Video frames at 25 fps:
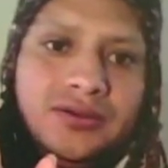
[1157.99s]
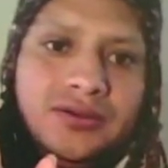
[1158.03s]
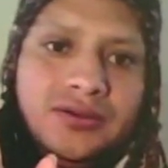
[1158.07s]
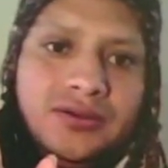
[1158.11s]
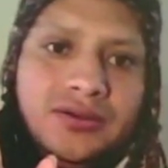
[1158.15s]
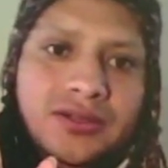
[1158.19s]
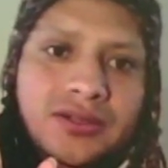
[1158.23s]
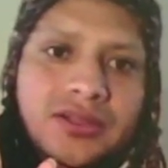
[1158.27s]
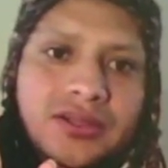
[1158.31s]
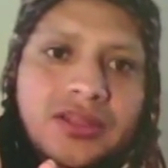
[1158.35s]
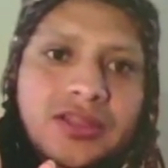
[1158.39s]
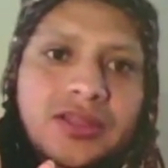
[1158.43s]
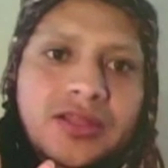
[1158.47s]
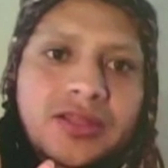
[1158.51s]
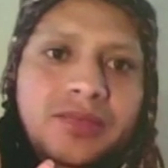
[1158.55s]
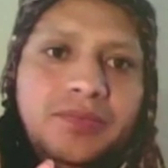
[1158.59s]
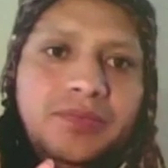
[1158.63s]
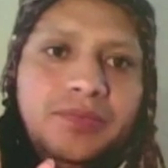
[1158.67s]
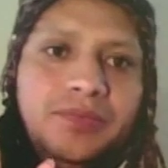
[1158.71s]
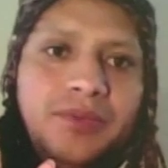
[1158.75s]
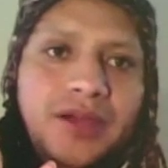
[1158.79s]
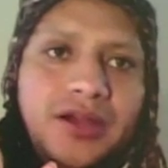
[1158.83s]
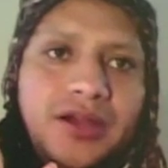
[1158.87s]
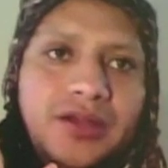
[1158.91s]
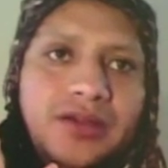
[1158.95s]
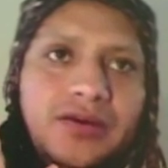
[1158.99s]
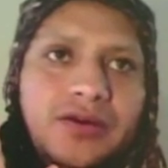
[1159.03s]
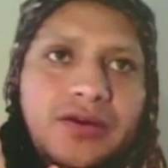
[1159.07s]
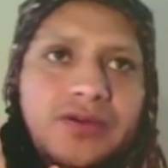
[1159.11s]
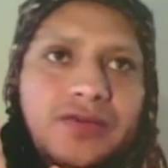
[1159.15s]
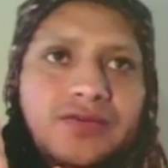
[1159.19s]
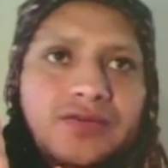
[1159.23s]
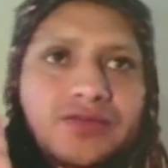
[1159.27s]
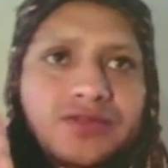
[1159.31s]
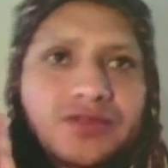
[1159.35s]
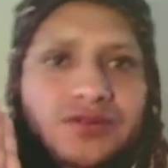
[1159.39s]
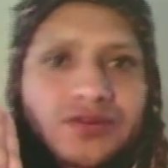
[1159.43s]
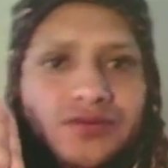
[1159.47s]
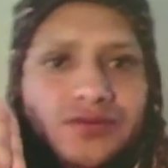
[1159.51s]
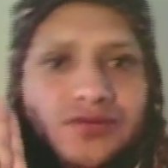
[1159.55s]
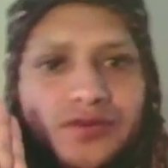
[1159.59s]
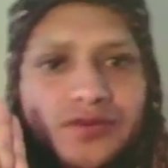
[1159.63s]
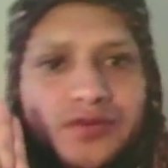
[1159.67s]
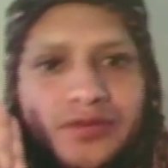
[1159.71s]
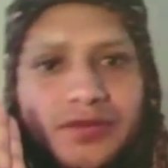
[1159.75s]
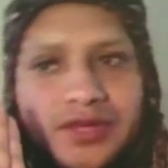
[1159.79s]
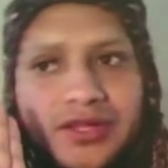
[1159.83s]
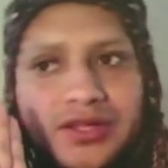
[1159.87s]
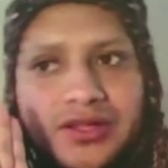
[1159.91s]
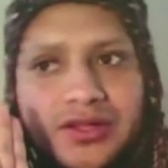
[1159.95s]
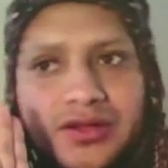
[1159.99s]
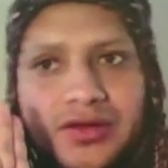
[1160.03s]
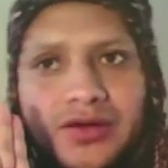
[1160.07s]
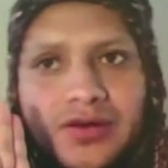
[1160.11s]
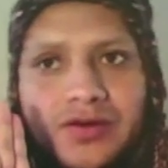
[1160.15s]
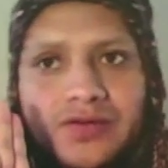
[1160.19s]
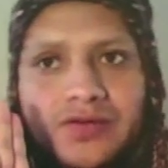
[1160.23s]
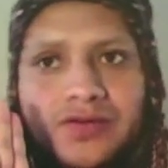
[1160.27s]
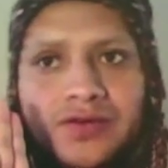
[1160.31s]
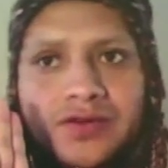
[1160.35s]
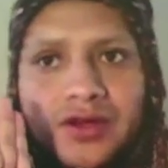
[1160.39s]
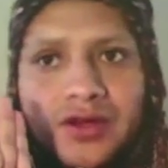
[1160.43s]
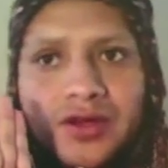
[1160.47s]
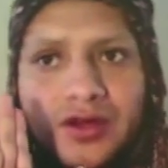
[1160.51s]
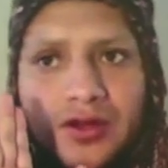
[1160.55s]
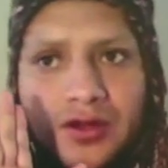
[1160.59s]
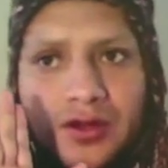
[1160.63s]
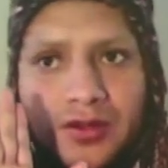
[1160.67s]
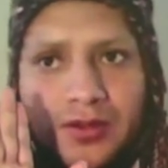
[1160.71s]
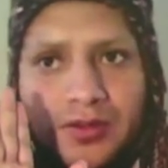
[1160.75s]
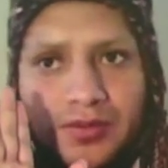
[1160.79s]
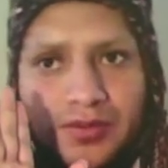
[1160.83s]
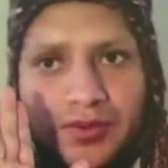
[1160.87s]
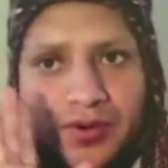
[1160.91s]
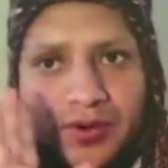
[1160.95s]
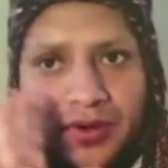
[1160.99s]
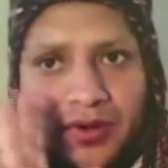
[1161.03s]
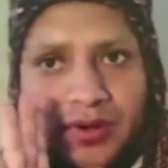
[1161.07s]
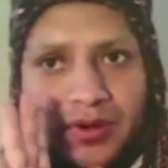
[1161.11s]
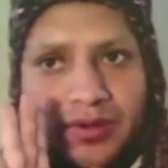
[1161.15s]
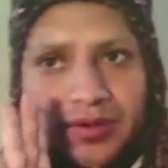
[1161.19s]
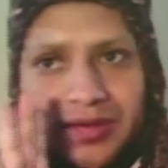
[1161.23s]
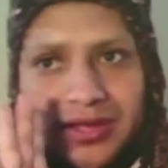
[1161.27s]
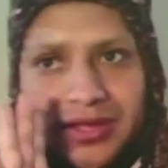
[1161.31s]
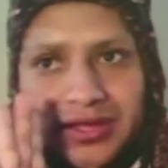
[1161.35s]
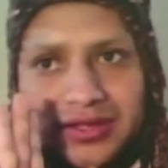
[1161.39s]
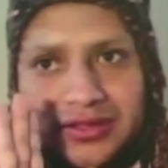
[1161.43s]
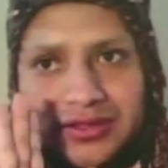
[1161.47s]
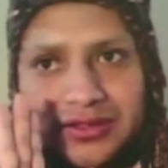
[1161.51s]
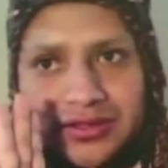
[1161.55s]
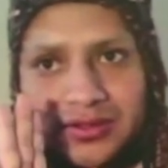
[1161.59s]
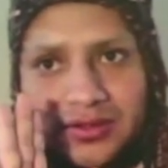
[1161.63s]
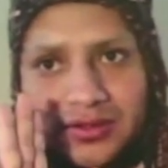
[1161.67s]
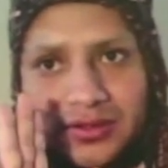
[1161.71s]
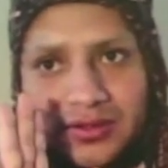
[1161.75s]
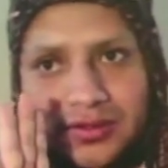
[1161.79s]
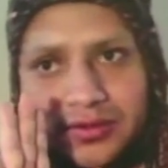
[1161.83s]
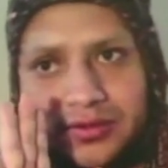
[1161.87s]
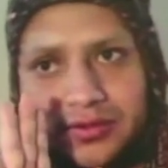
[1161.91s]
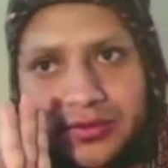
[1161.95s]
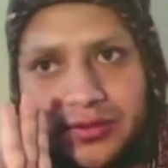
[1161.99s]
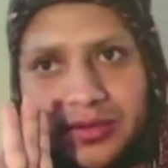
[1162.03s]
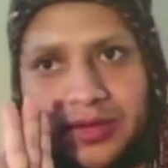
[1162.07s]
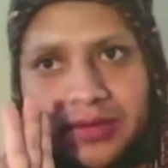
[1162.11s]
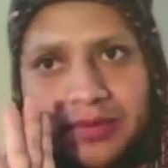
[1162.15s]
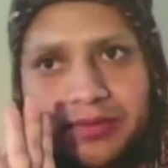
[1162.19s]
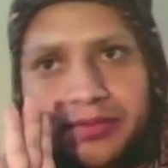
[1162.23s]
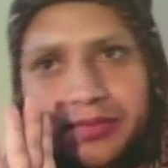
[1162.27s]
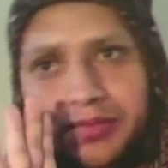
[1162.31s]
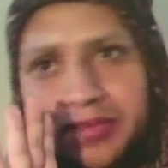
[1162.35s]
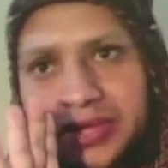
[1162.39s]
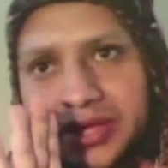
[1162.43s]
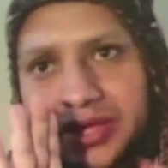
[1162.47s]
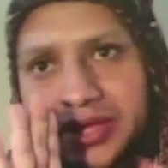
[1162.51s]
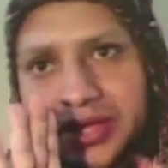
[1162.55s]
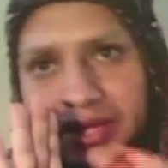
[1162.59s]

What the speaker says: in the part of suffering, of problems, of one big